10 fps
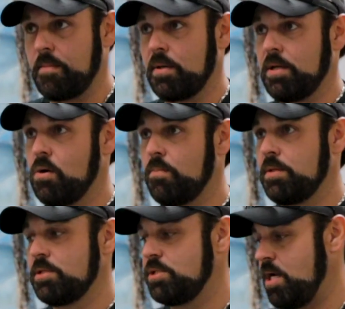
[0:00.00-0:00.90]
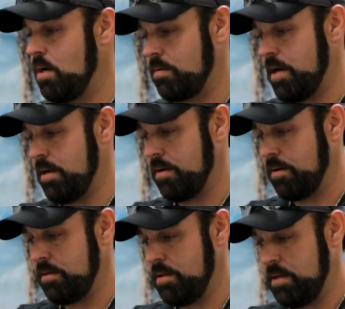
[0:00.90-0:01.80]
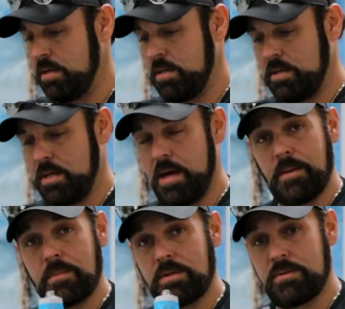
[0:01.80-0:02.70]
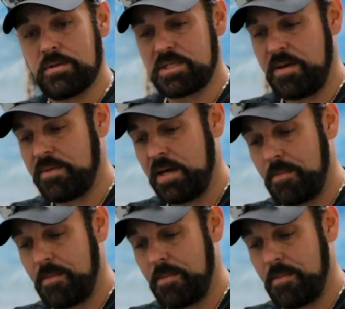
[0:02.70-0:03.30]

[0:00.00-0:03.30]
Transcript: I'm going to open this gel right here, and I'm going to do the same thing.